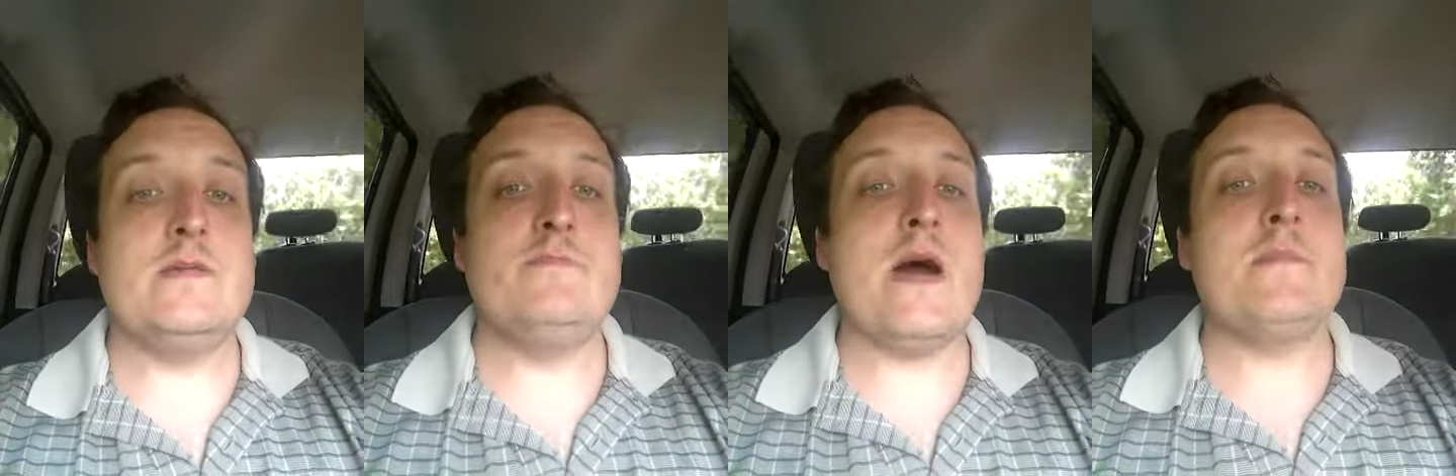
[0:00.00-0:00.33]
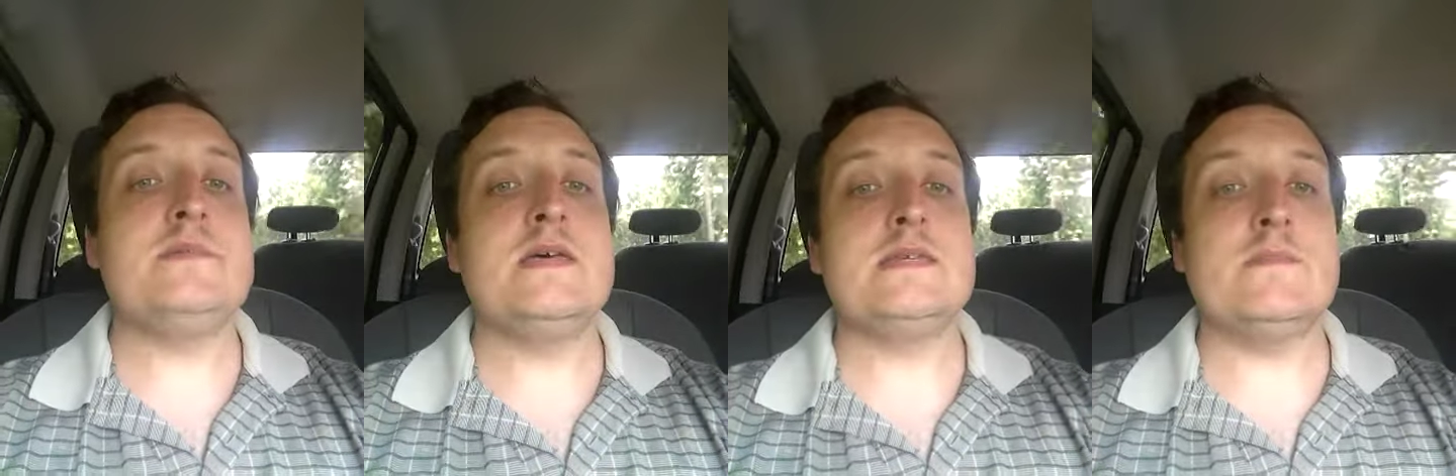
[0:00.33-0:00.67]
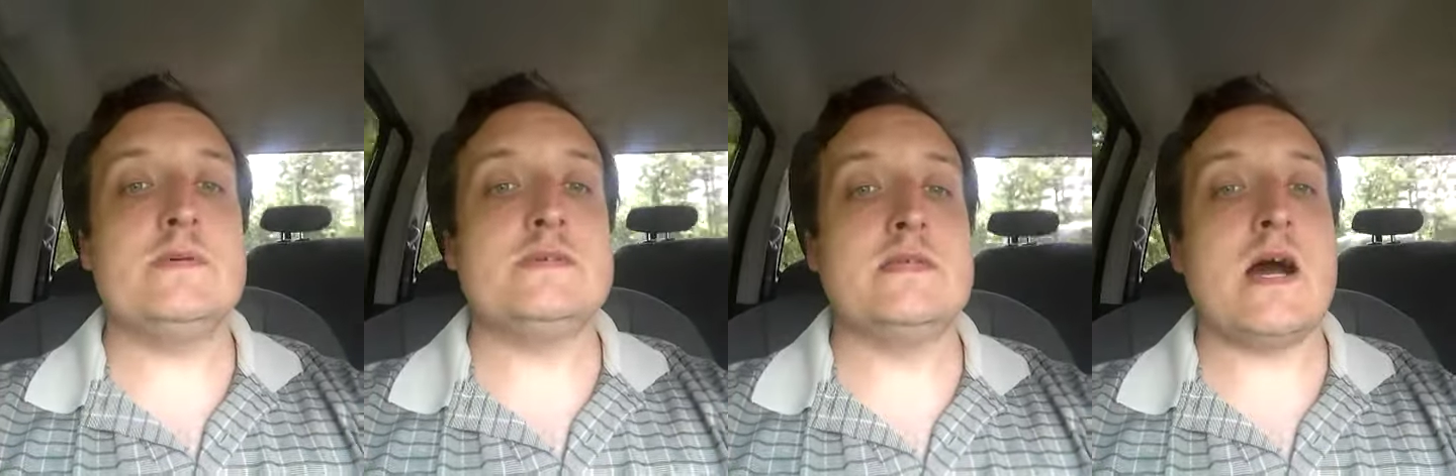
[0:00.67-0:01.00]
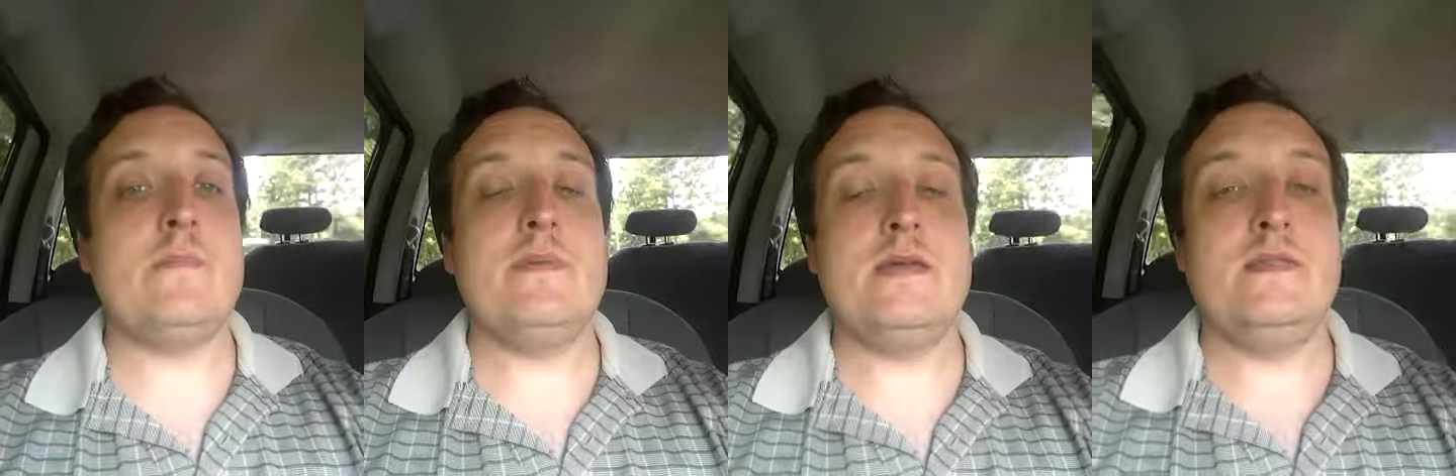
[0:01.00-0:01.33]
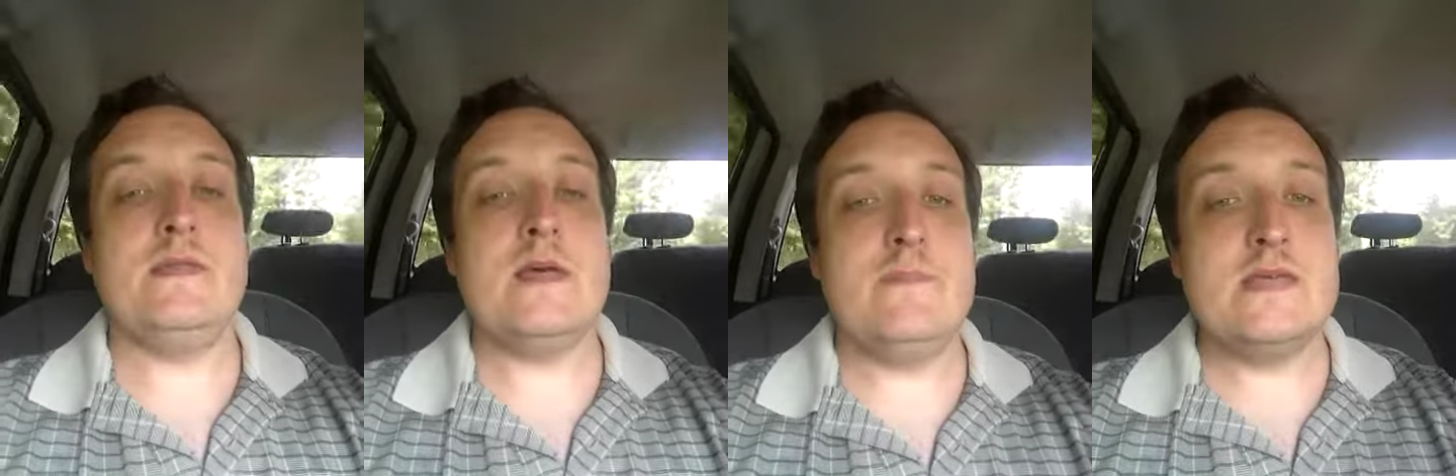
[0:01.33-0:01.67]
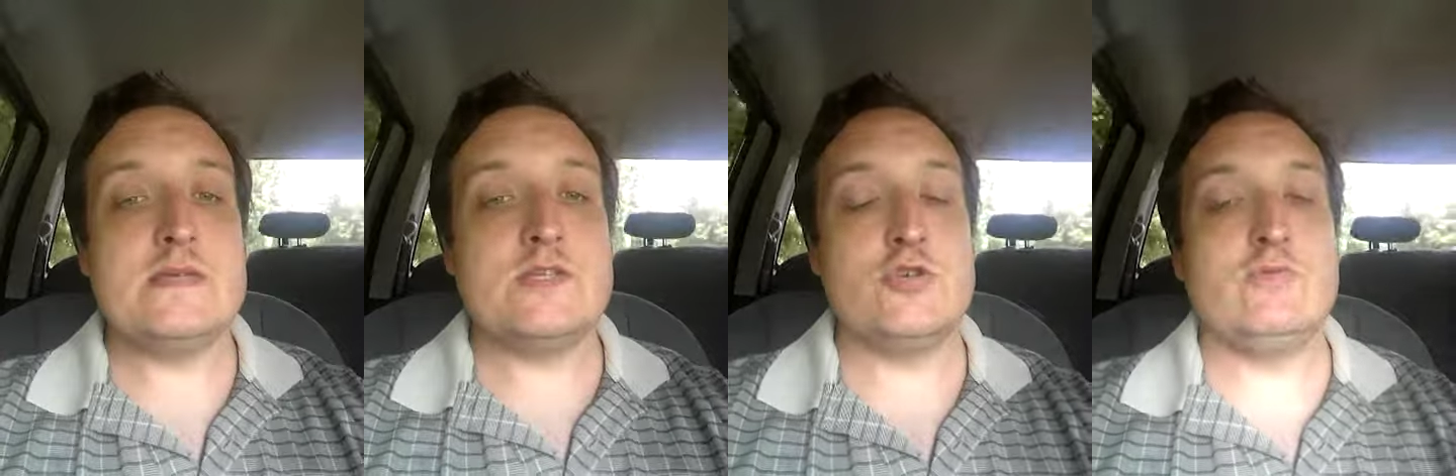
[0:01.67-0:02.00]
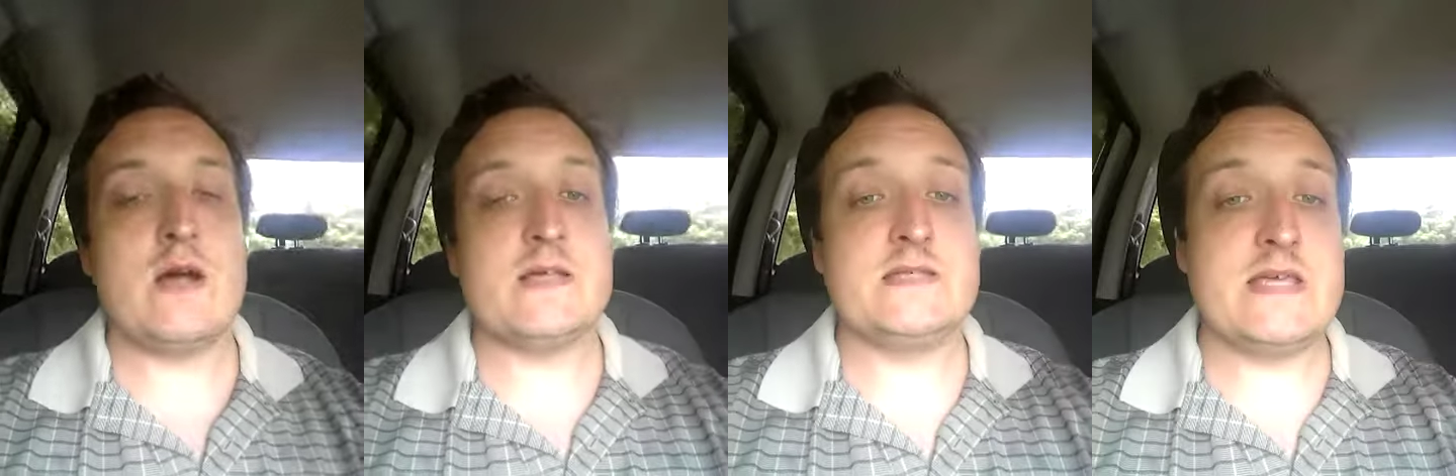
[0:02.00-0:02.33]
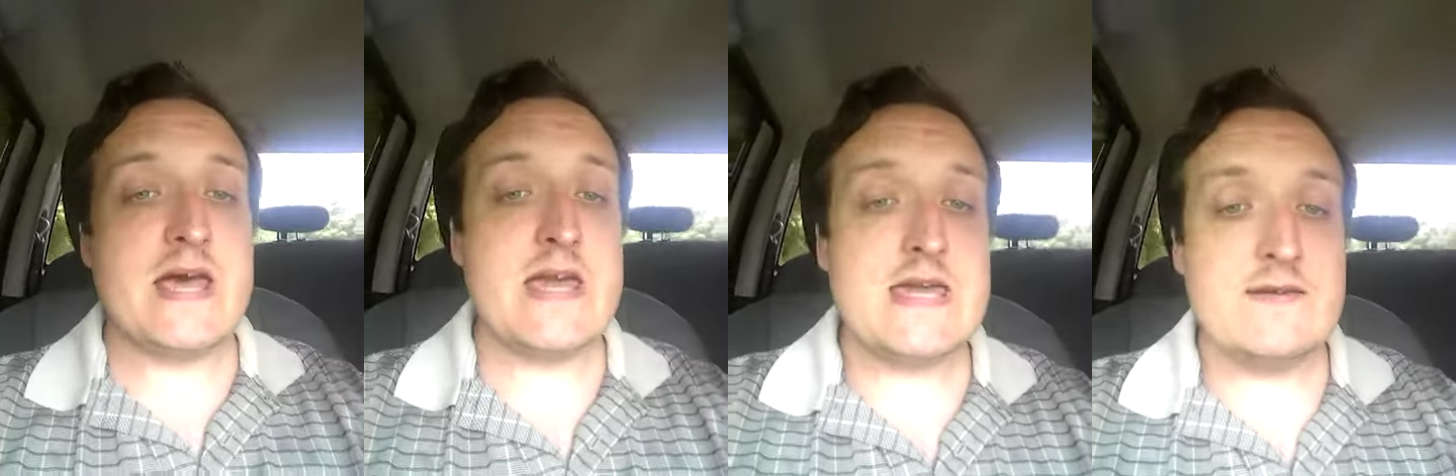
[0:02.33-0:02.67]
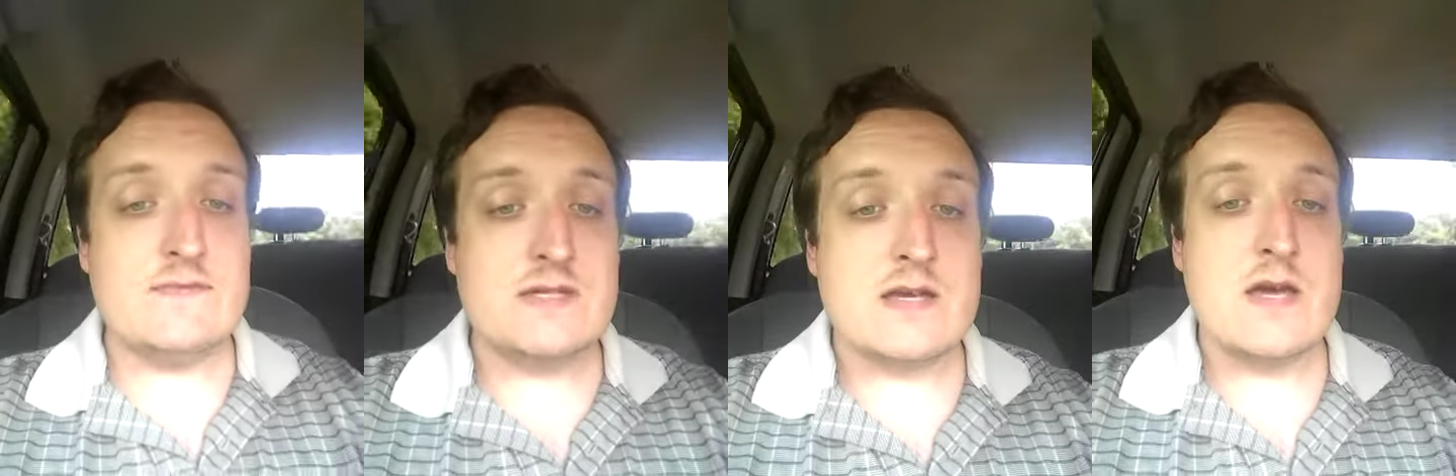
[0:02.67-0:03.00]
baptism is not being it means that you're not saved.